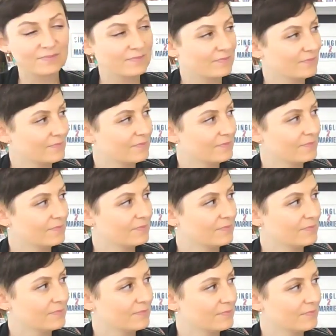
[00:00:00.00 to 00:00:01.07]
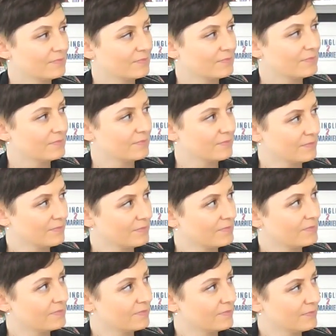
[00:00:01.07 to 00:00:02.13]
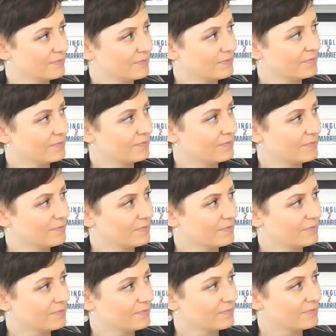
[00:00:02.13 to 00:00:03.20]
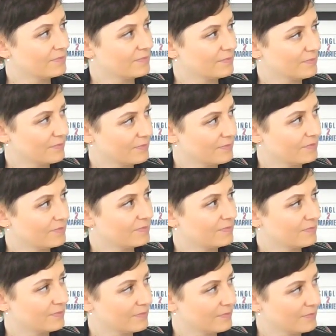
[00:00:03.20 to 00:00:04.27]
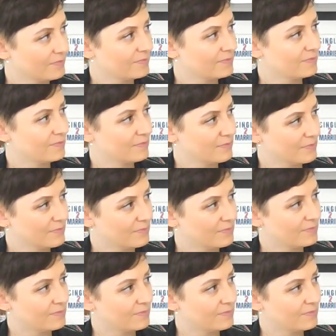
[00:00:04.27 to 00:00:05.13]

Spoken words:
[no speech]